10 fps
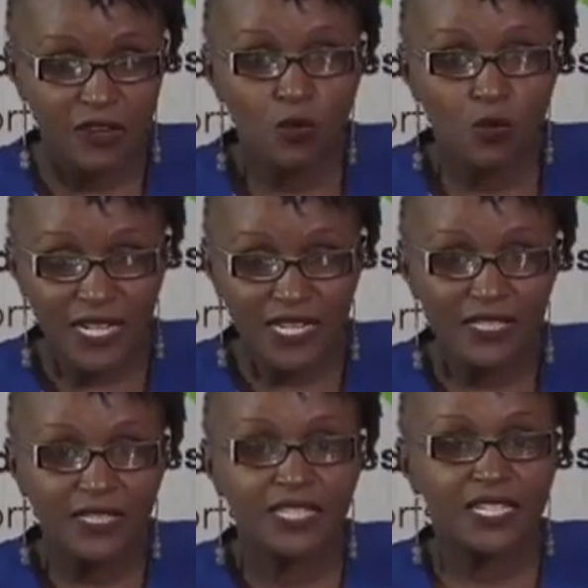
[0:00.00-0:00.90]

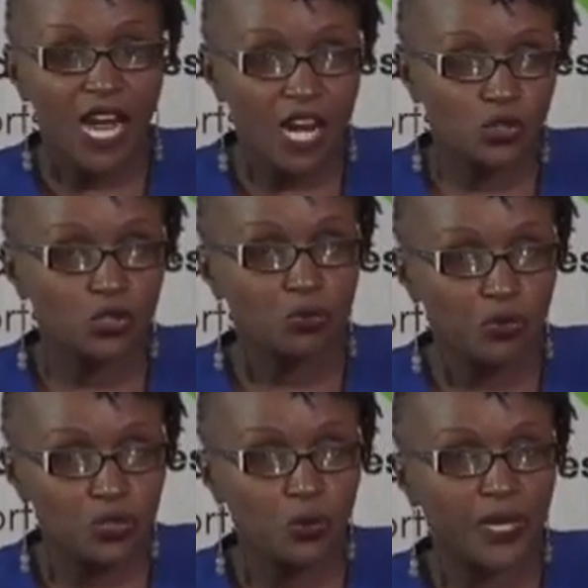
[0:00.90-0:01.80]
One is the actual
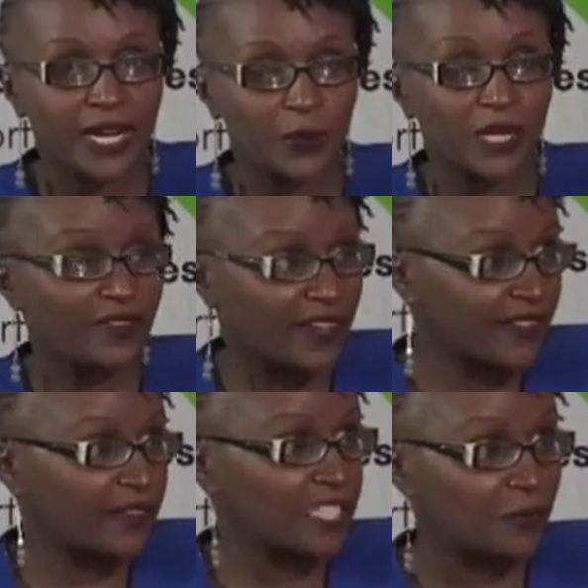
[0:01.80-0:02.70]
sports where we have
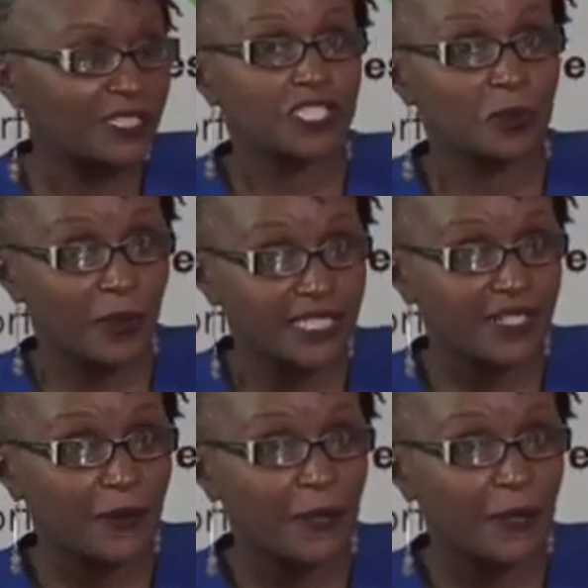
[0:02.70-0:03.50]
athletes participating.